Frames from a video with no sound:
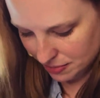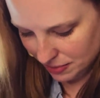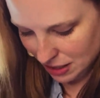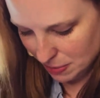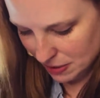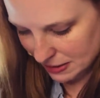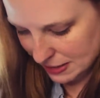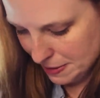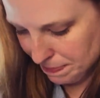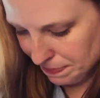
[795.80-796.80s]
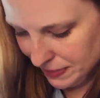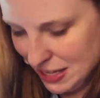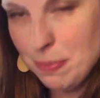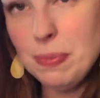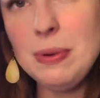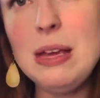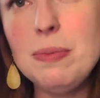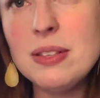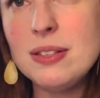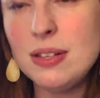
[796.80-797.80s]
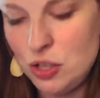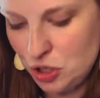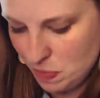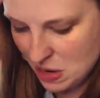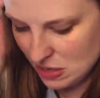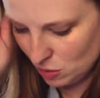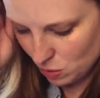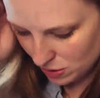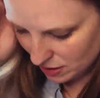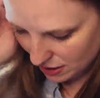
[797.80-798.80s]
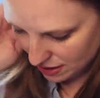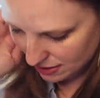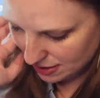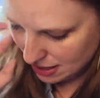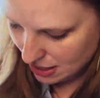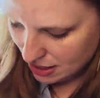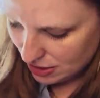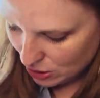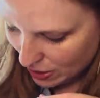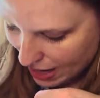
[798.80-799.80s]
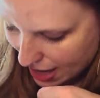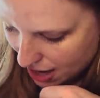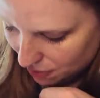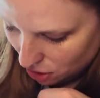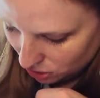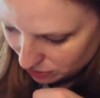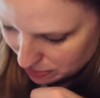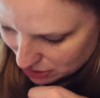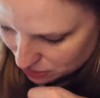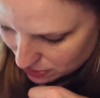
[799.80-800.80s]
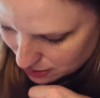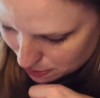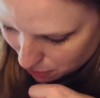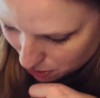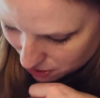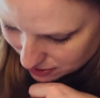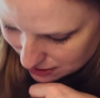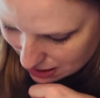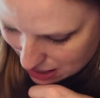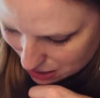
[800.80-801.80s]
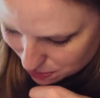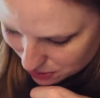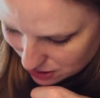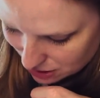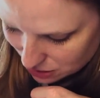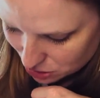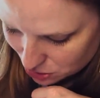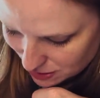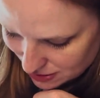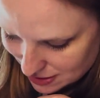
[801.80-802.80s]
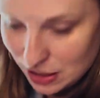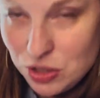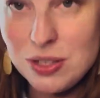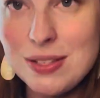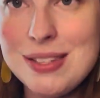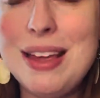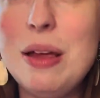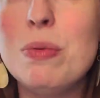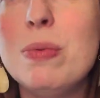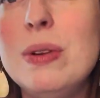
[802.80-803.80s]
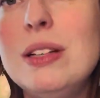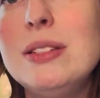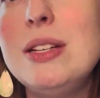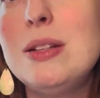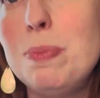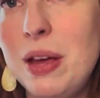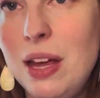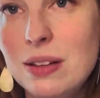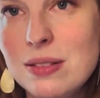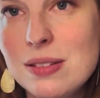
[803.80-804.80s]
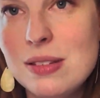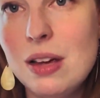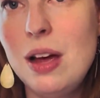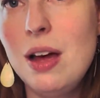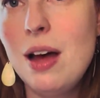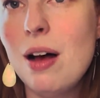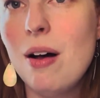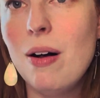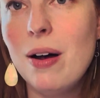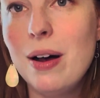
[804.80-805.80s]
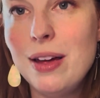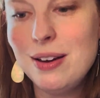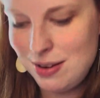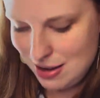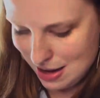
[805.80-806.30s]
keep it clean, keep the stitch space organized. So I have all of my threads parked in particular grid sections. It really depends on